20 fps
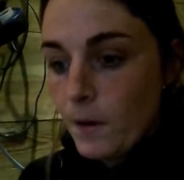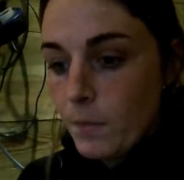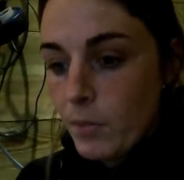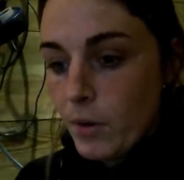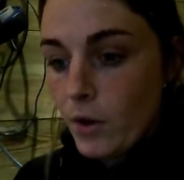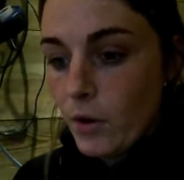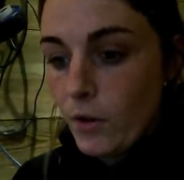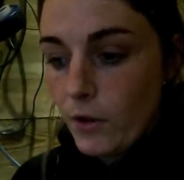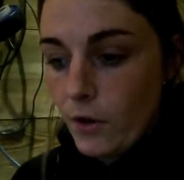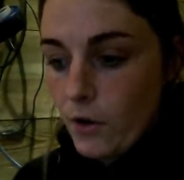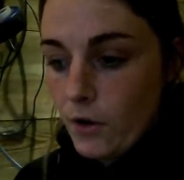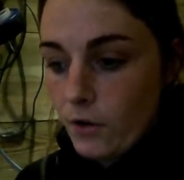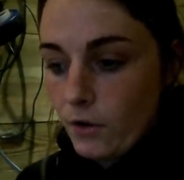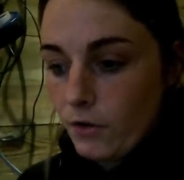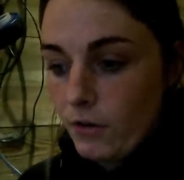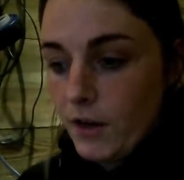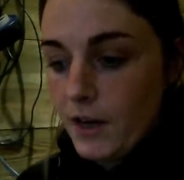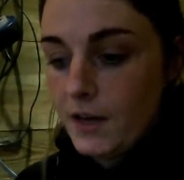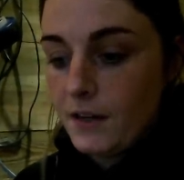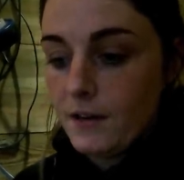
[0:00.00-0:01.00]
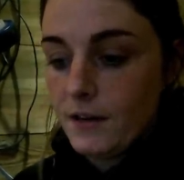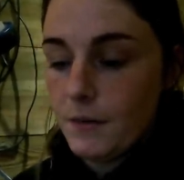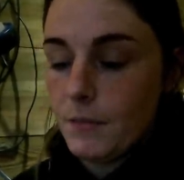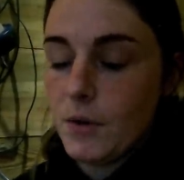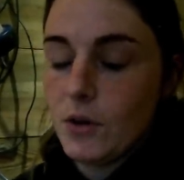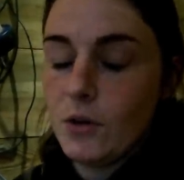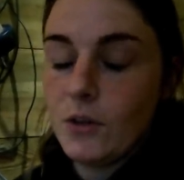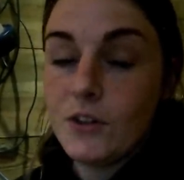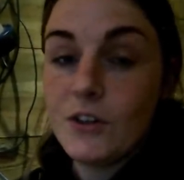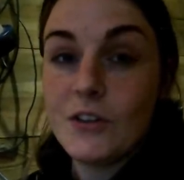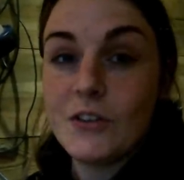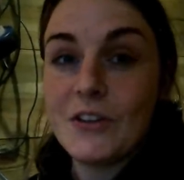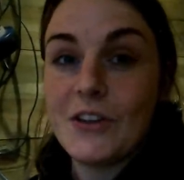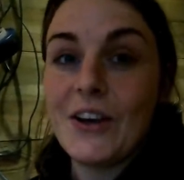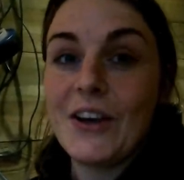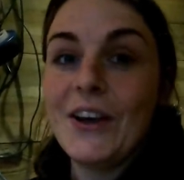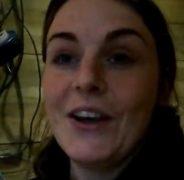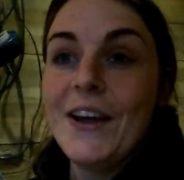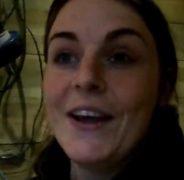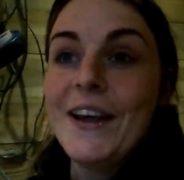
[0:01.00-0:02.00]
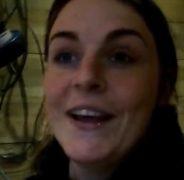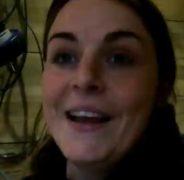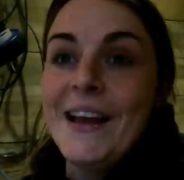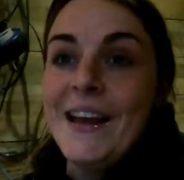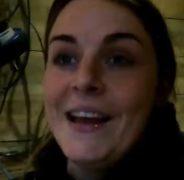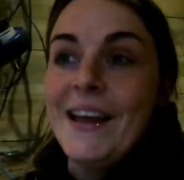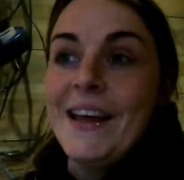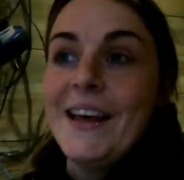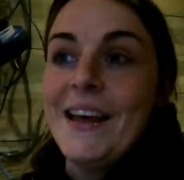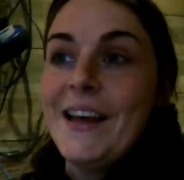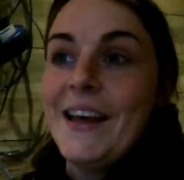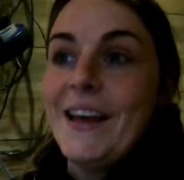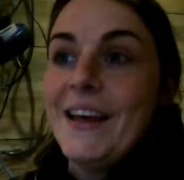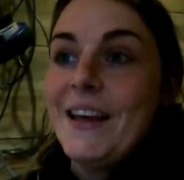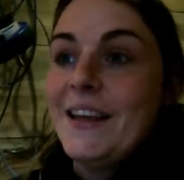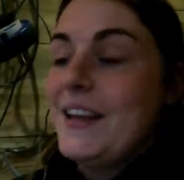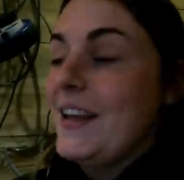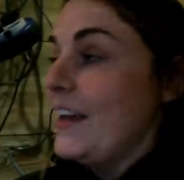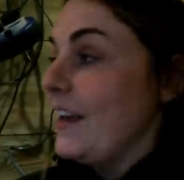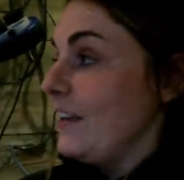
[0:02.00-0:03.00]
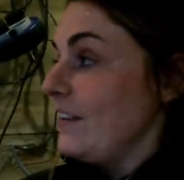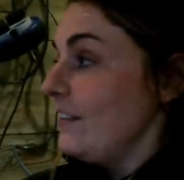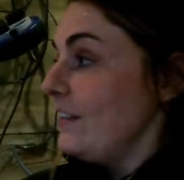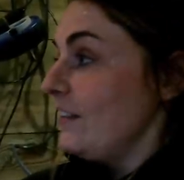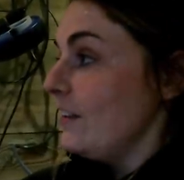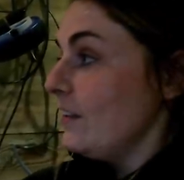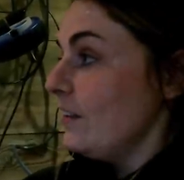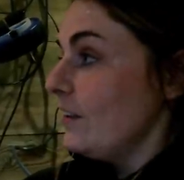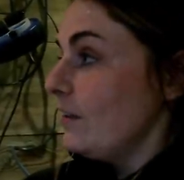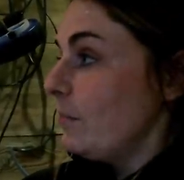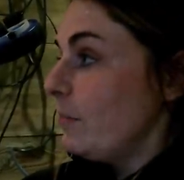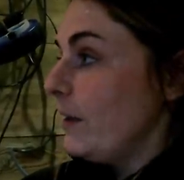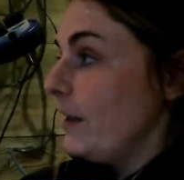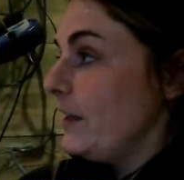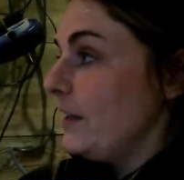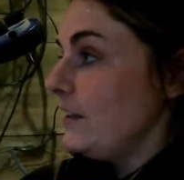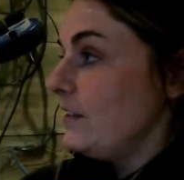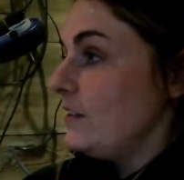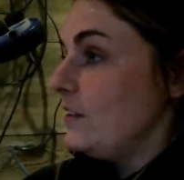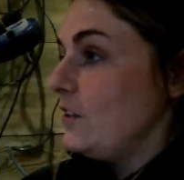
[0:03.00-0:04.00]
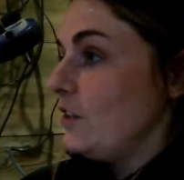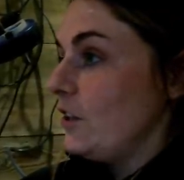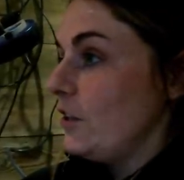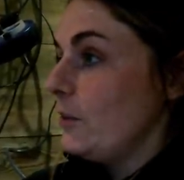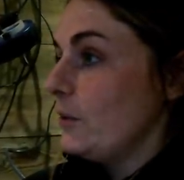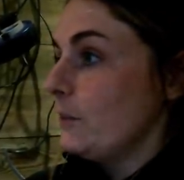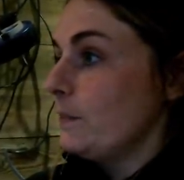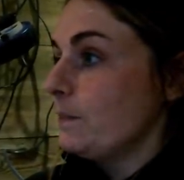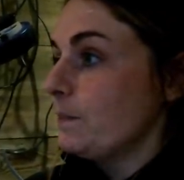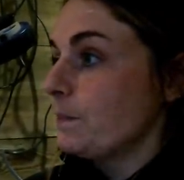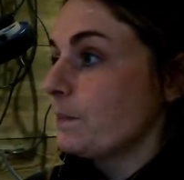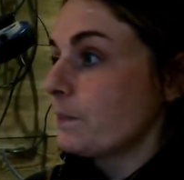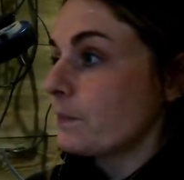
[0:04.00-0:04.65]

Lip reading: pour the concrete into the mold. So yeah, still plenty to do,